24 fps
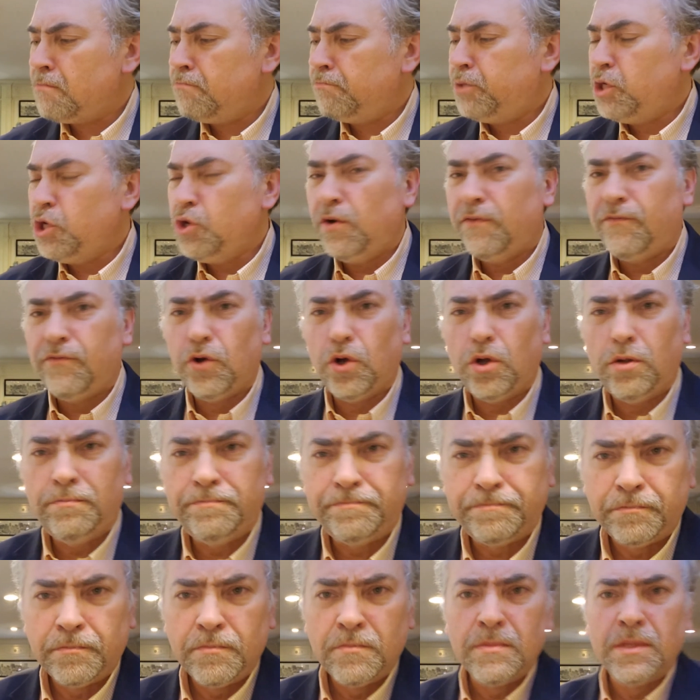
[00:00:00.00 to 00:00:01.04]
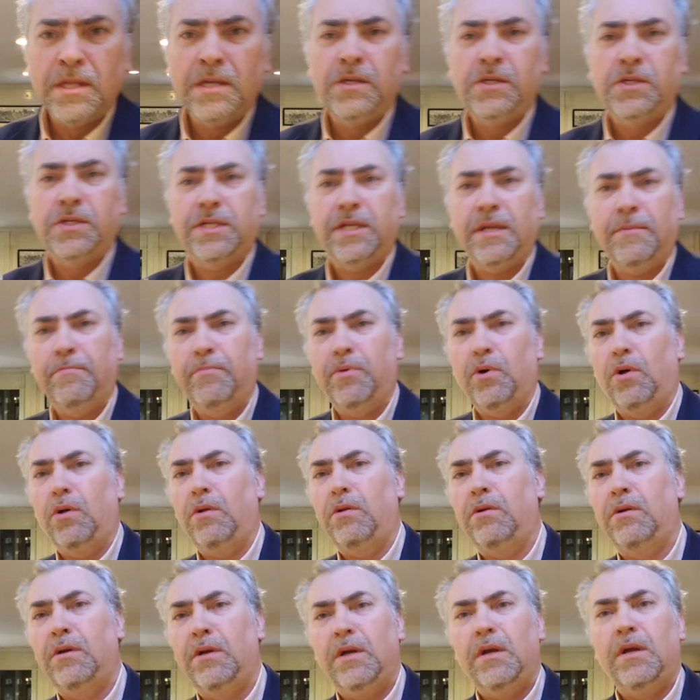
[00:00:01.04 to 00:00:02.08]
Beautiful,
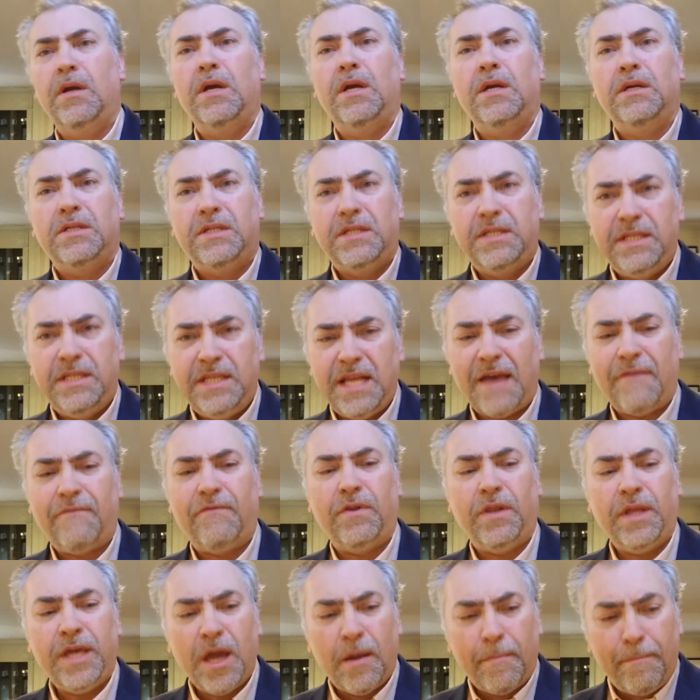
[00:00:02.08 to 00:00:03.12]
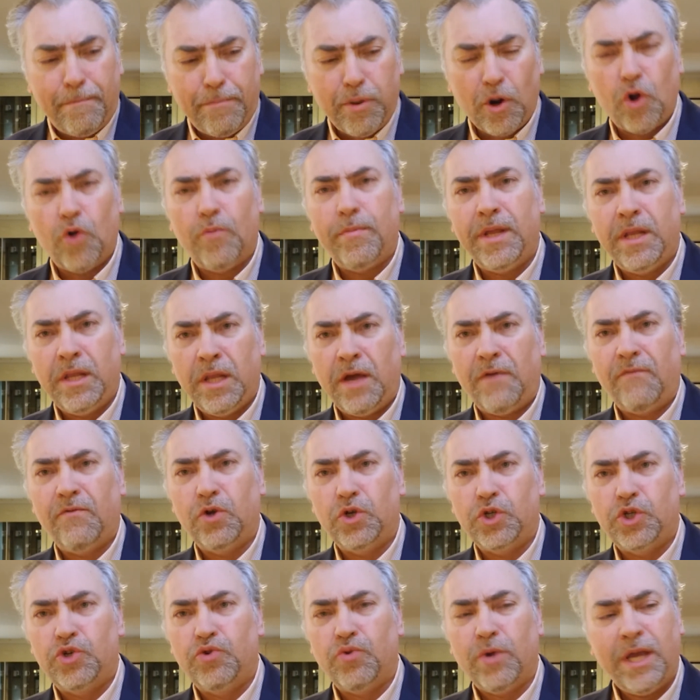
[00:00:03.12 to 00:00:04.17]
simple. It's definitely a bourbon
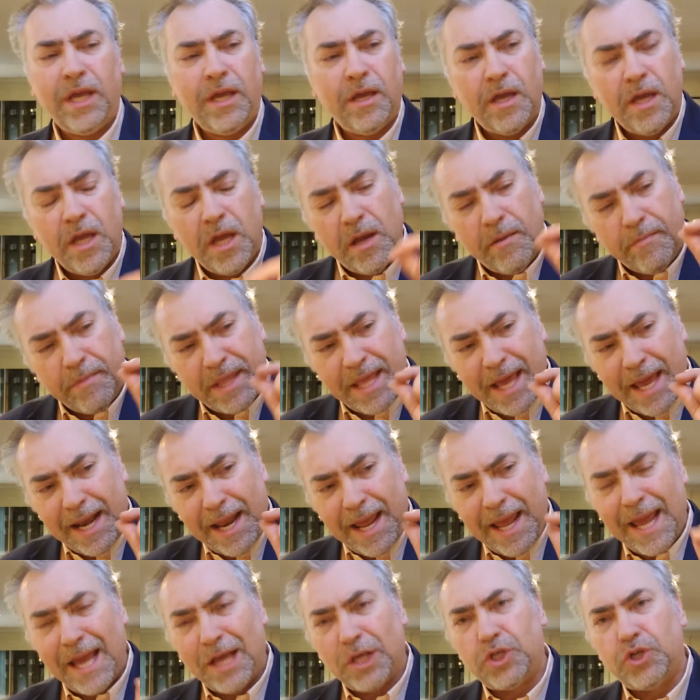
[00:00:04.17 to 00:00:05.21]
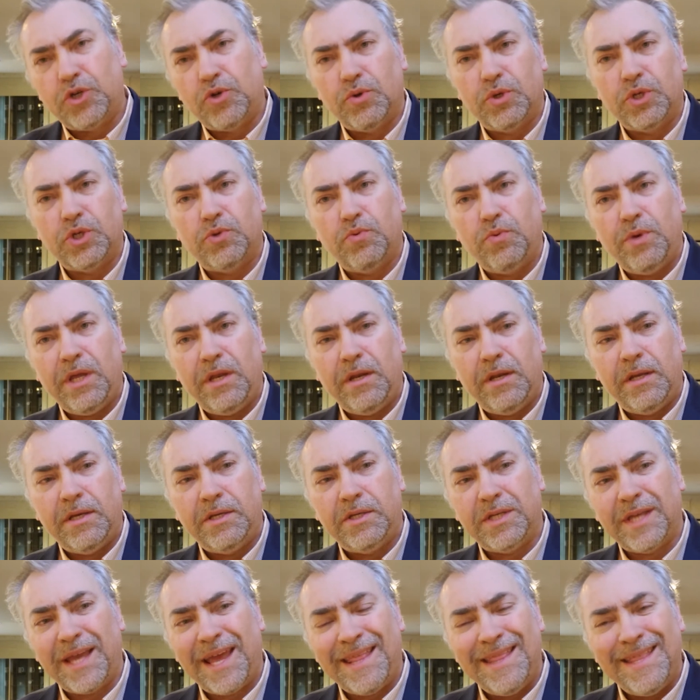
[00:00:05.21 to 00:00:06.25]
lover's drink, but that extra
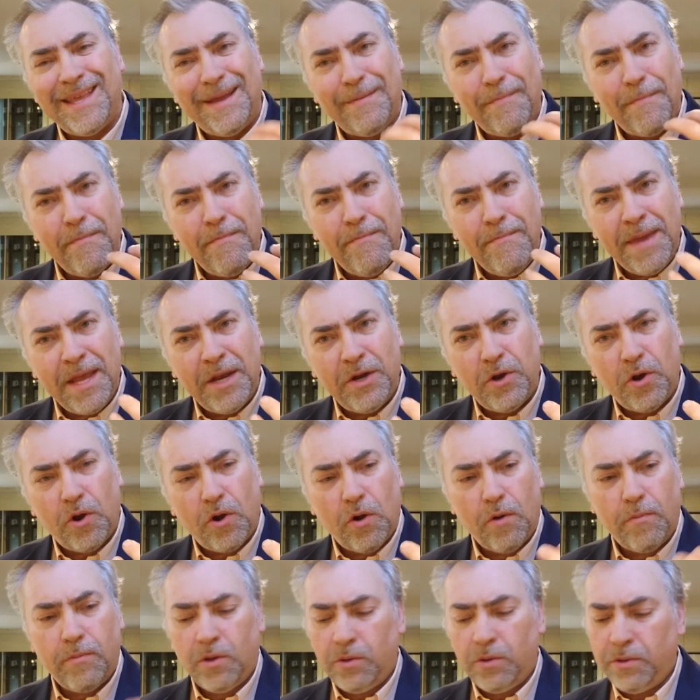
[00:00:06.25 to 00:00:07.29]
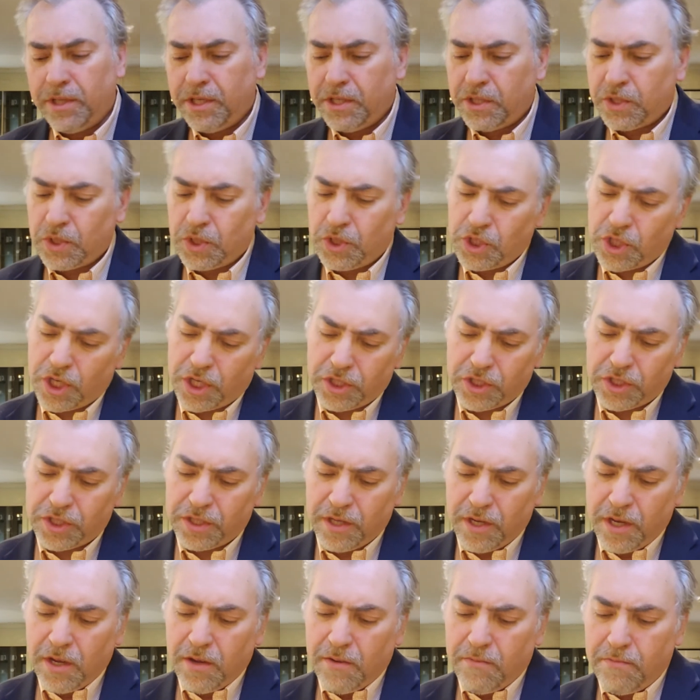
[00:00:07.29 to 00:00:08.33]
sweetness and that mint herbalness just
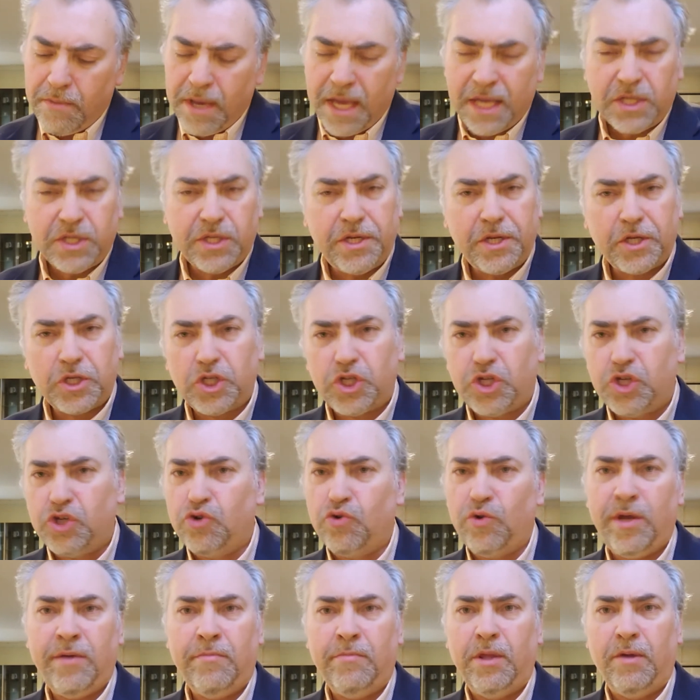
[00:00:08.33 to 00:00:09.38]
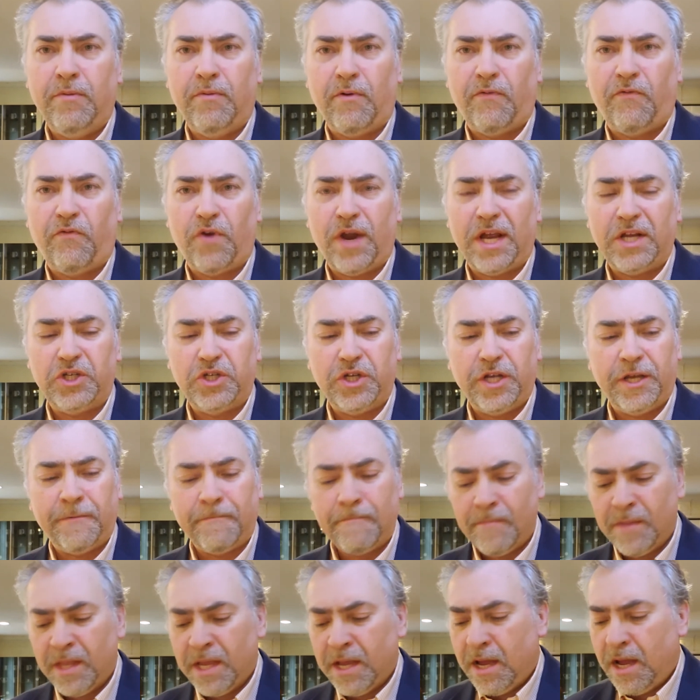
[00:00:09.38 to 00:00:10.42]
makes it extremely refreshing.
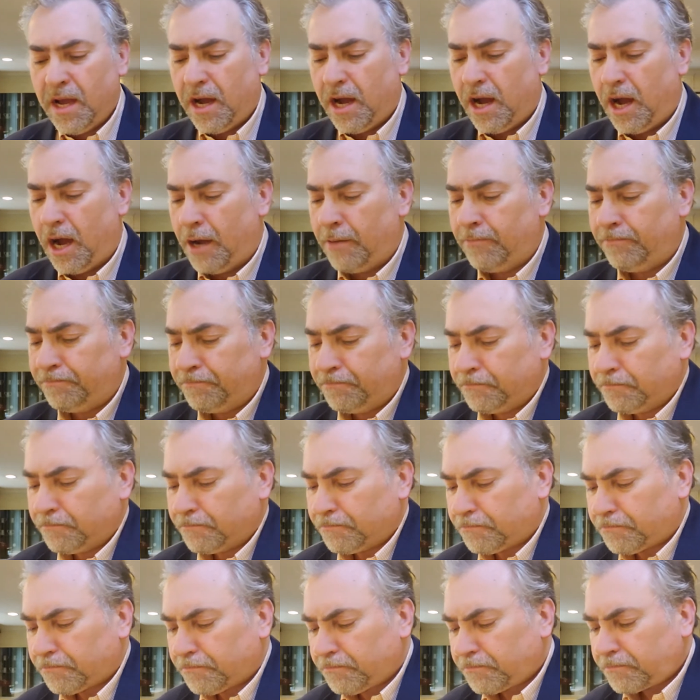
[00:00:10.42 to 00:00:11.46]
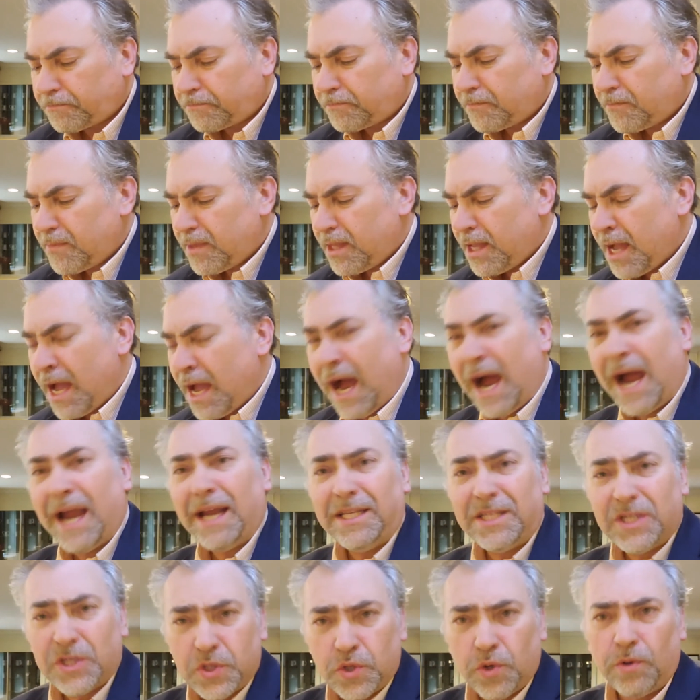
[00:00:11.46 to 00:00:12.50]
I
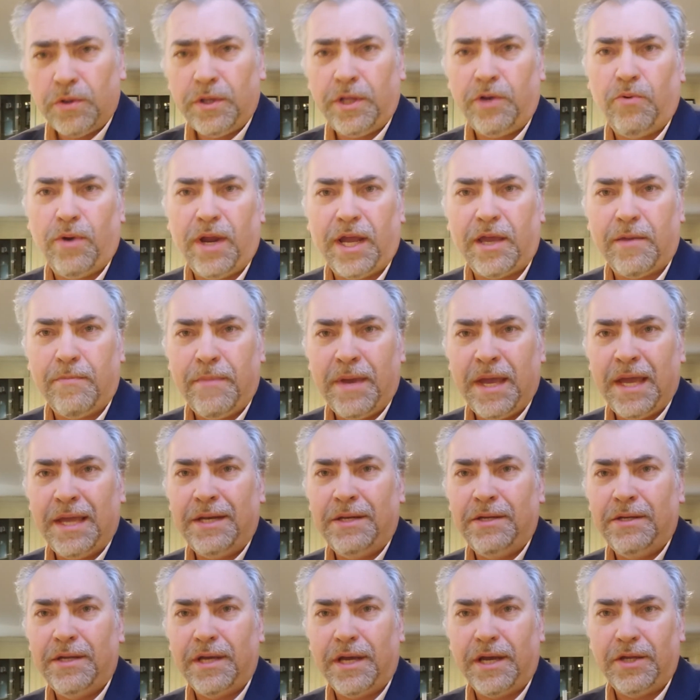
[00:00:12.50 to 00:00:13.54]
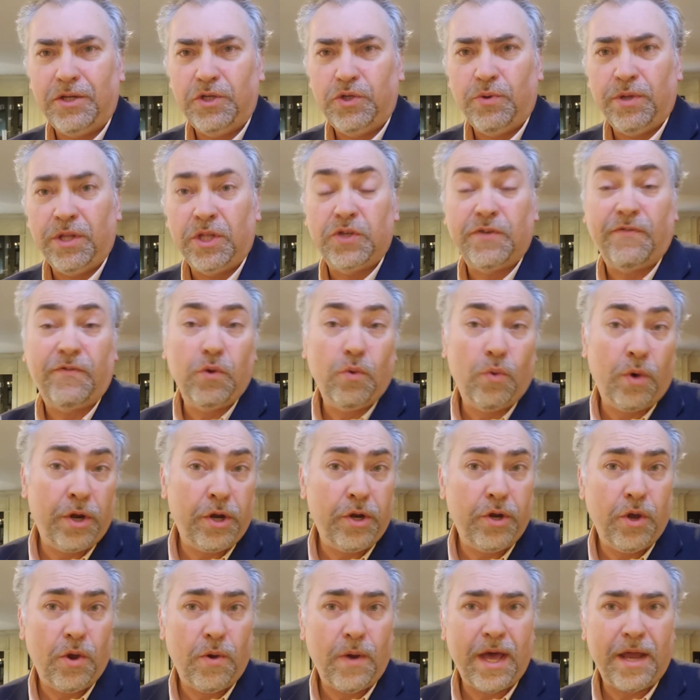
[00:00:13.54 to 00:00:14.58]
certainly recommend doing this. If you want
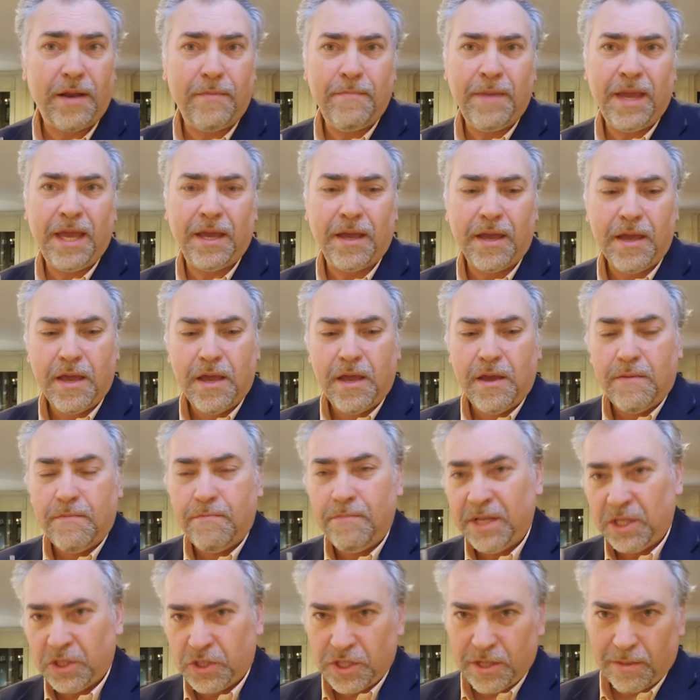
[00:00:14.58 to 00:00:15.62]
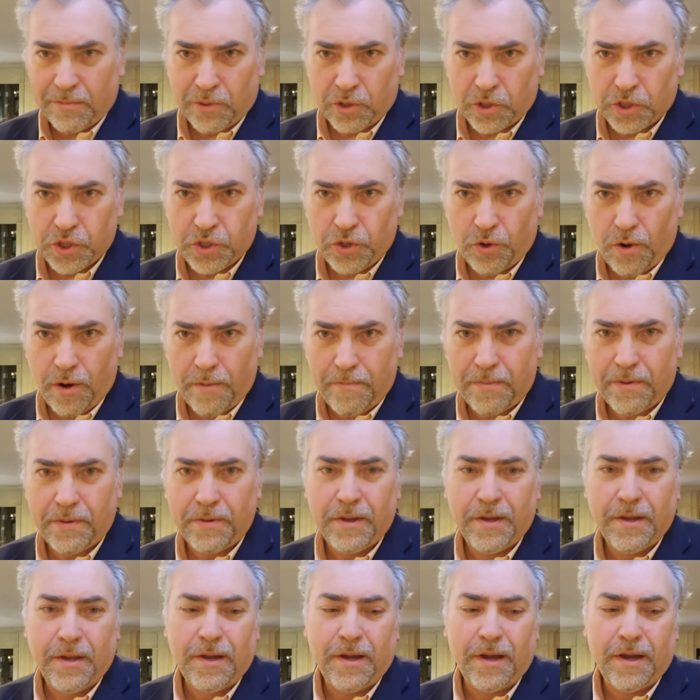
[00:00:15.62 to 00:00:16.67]
to know how to make mint simple syrup,
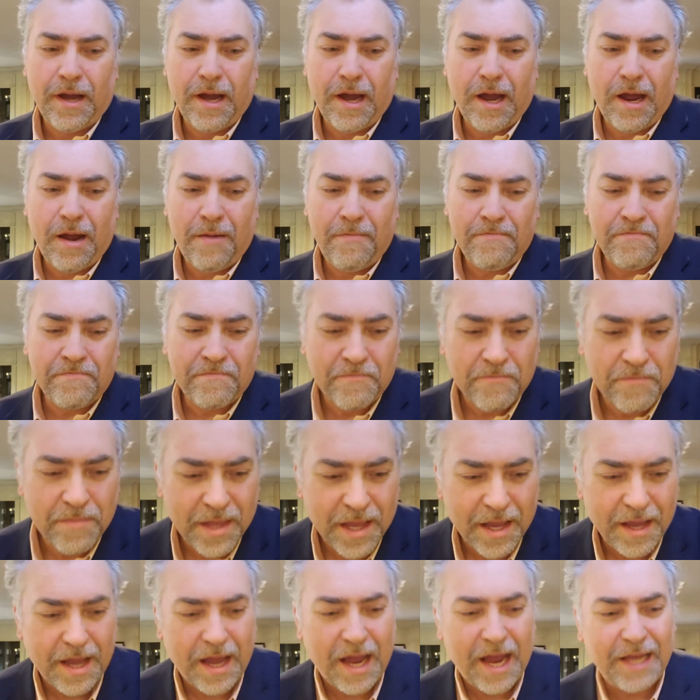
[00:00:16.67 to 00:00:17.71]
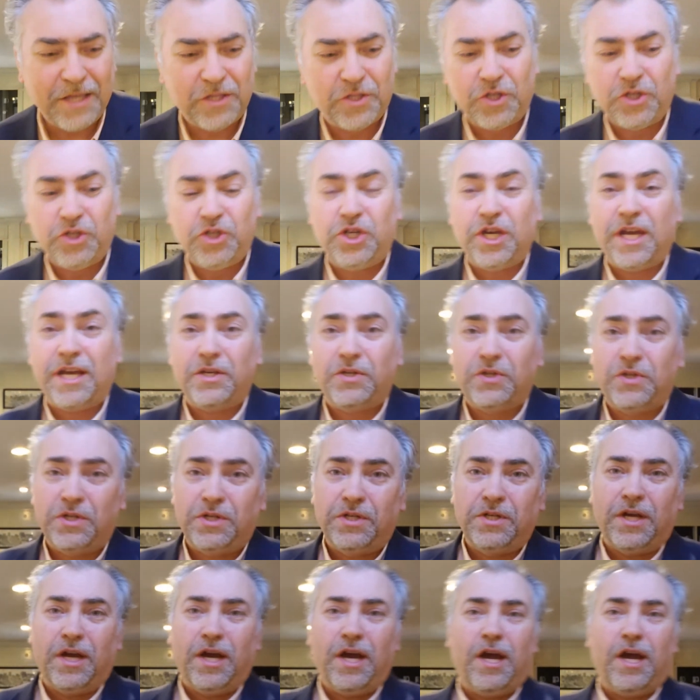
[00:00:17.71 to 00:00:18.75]
I suggest